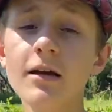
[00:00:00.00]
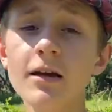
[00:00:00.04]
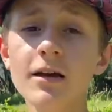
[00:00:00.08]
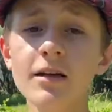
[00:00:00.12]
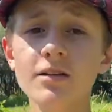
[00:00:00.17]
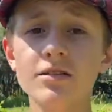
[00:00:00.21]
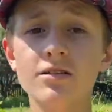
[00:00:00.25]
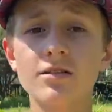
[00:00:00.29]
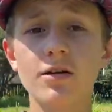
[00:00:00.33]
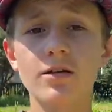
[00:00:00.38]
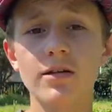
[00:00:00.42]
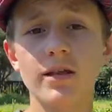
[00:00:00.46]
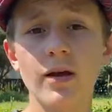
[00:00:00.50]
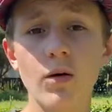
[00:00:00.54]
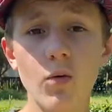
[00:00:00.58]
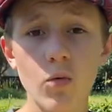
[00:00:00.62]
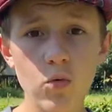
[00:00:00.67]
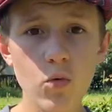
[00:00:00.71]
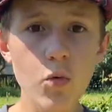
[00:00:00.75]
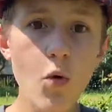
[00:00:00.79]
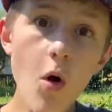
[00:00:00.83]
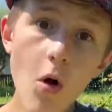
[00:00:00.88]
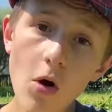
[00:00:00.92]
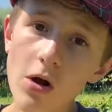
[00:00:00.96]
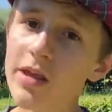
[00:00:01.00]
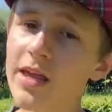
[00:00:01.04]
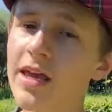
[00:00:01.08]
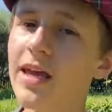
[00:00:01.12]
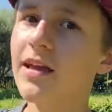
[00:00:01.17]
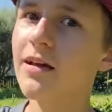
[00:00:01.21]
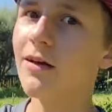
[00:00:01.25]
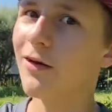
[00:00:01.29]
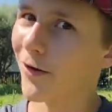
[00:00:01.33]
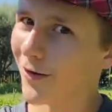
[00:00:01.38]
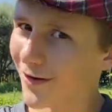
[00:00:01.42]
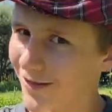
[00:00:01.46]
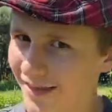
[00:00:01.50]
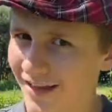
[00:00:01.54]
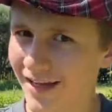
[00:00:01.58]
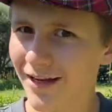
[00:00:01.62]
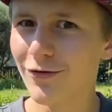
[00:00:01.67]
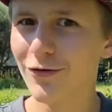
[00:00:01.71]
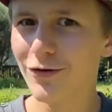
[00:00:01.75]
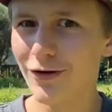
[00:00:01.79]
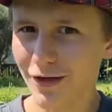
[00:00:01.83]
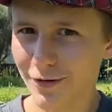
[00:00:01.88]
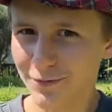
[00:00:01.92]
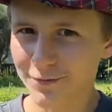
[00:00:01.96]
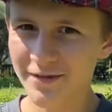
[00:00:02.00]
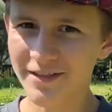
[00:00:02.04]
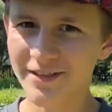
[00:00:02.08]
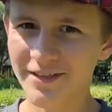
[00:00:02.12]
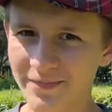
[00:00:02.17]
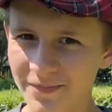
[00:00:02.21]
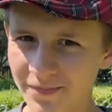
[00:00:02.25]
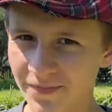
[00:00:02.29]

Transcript: So they're walking on their ribs.